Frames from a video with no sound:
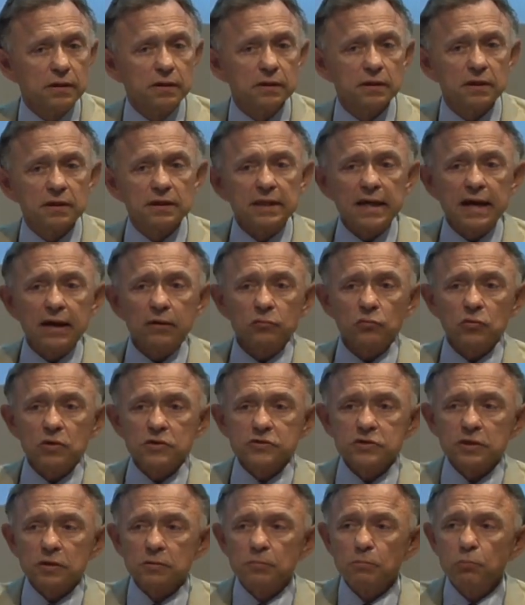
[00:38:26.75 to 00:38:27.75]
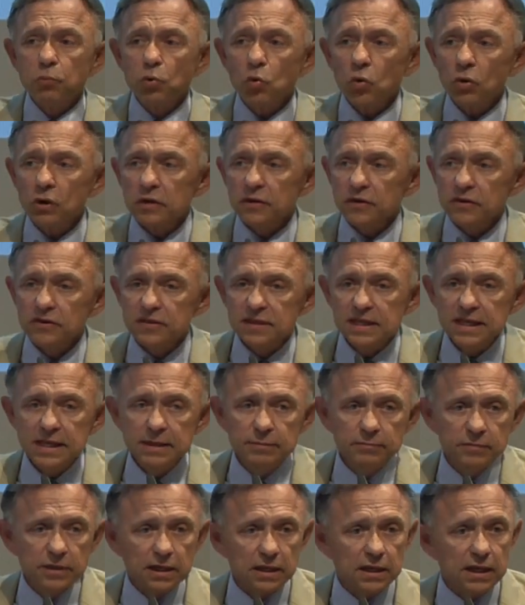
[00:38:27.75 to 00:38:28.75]
that that was an important
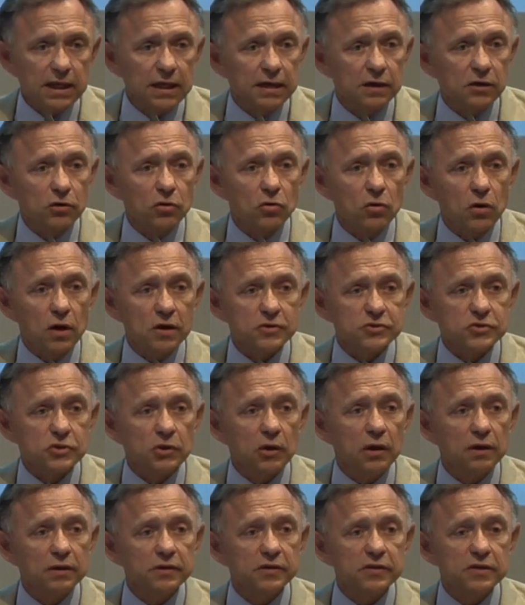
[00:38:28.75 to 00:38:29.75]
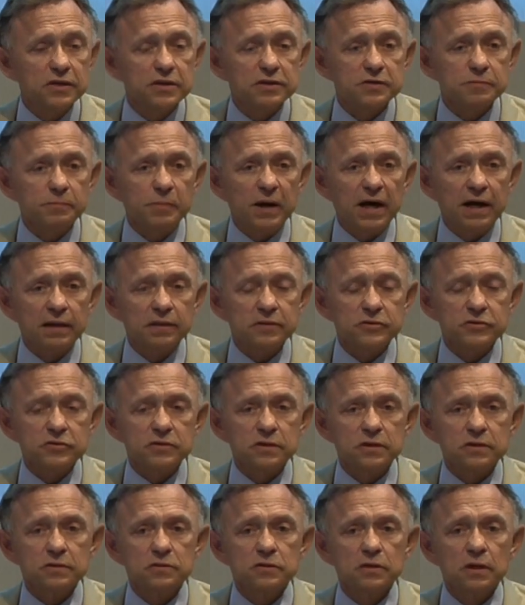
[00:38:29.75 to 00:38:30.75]
theme that cut across all of these
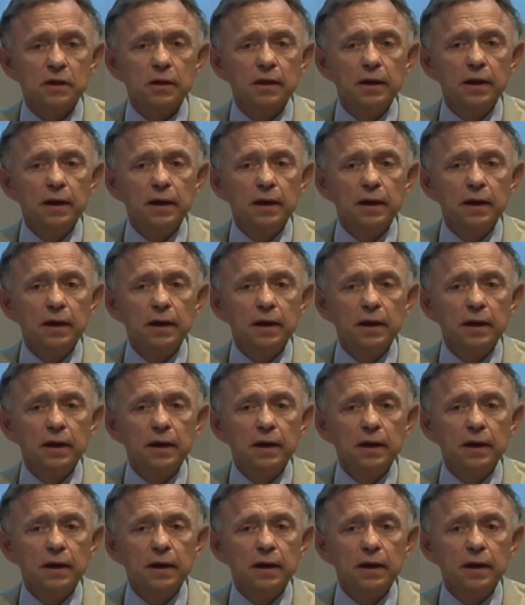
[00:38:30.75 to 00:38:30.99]
policies,